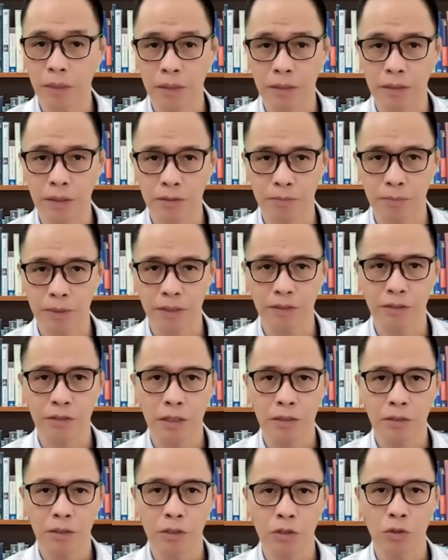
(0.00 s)
This means
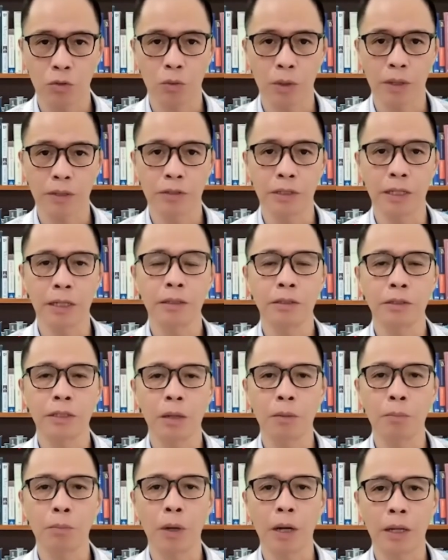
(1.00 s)
that the US can
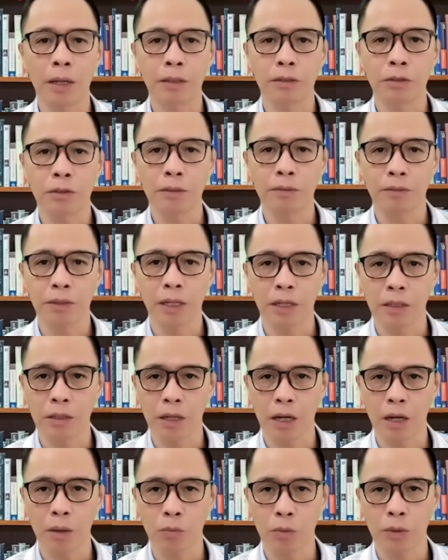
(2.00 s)
sell products to
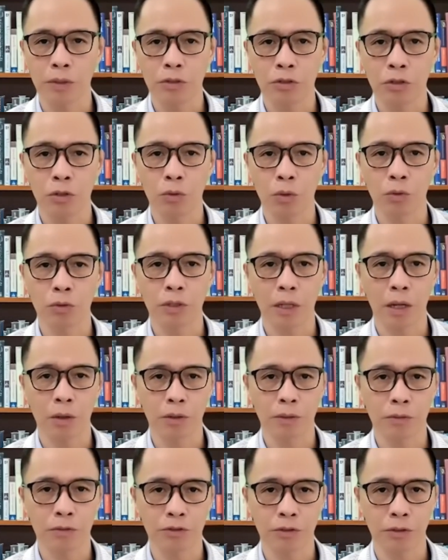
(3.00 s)
Vietnam with zero
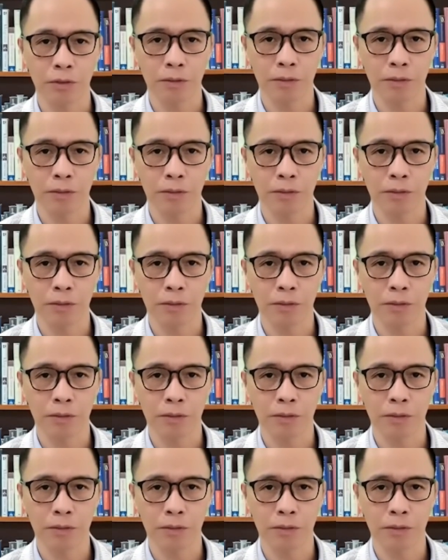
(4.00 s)
tariffs.